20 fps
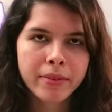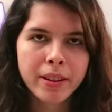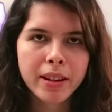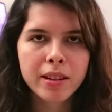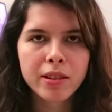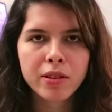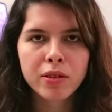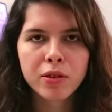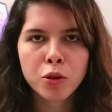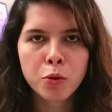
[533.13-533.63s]

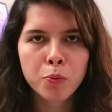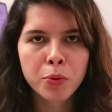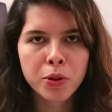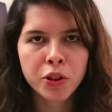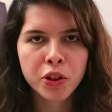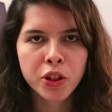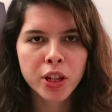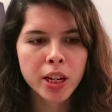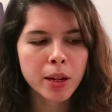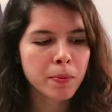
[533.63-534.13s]
it's super
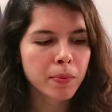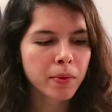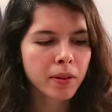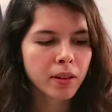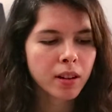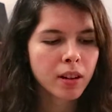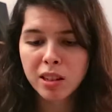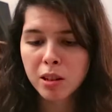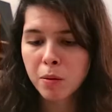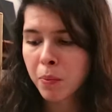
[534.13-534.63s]
cheap,
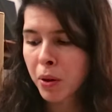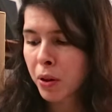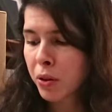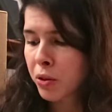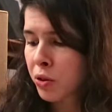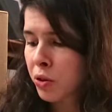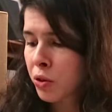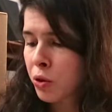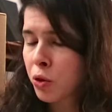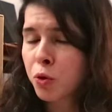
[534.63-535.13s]
and it's
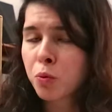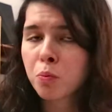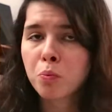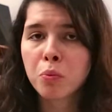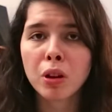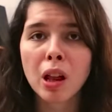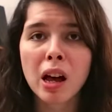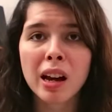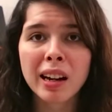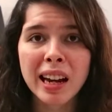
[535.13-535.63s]
supposed to
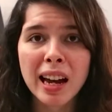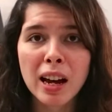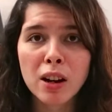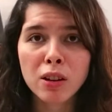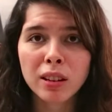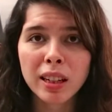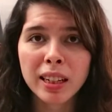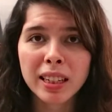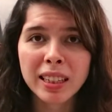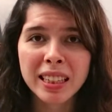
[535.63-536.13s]
block
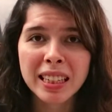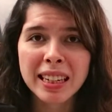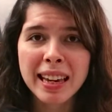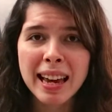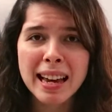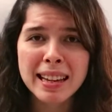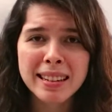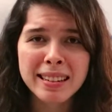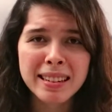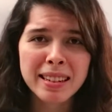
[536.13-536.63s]
out like the
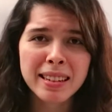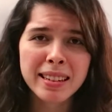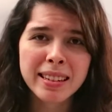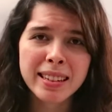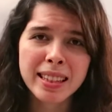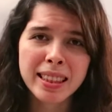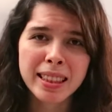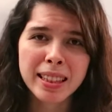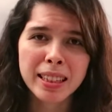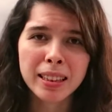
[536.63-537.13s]
S's
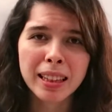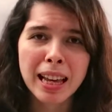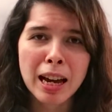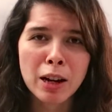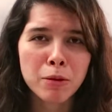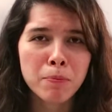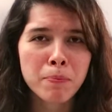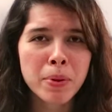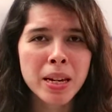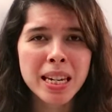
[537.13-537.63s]
and the
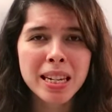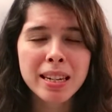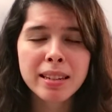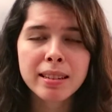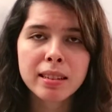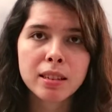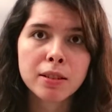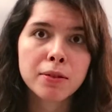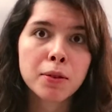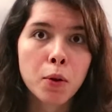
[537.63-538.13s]
loud
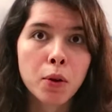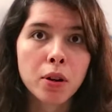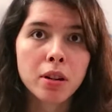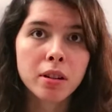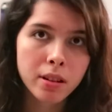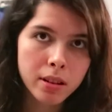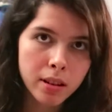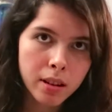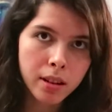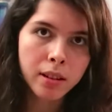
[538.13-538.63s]
P's and of
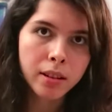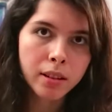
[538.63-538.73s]
course